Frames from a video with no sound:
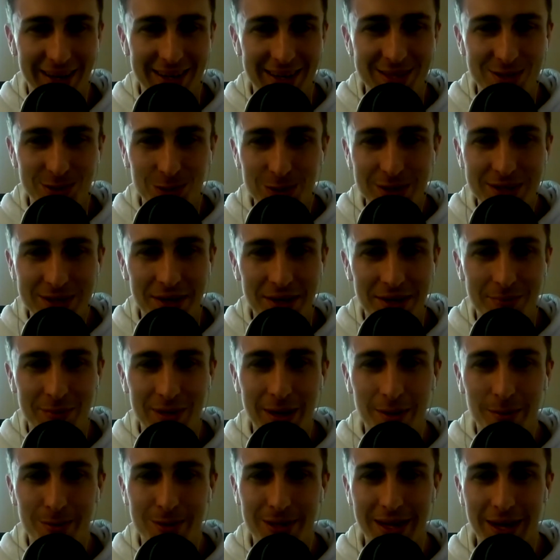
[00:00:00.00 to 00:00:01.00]
he's always going to
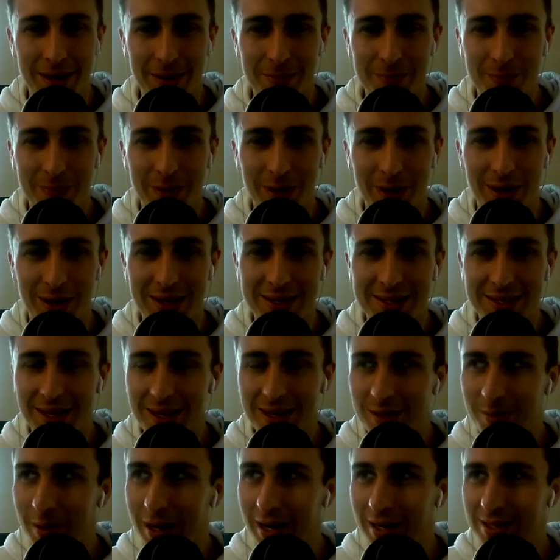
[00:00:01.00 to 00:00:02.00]
be able to get behind
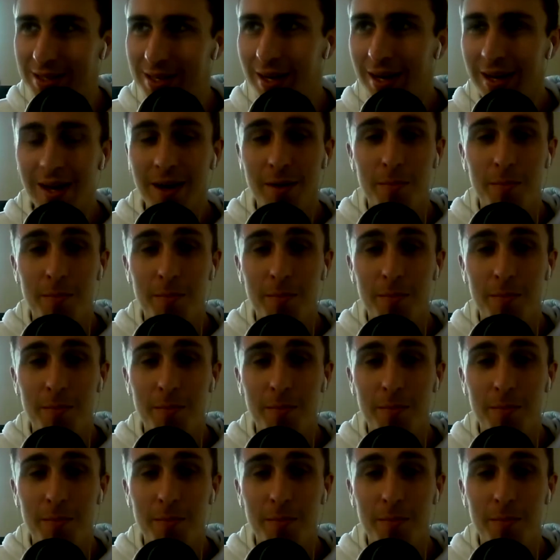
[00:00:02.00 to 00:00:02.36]
centre backs.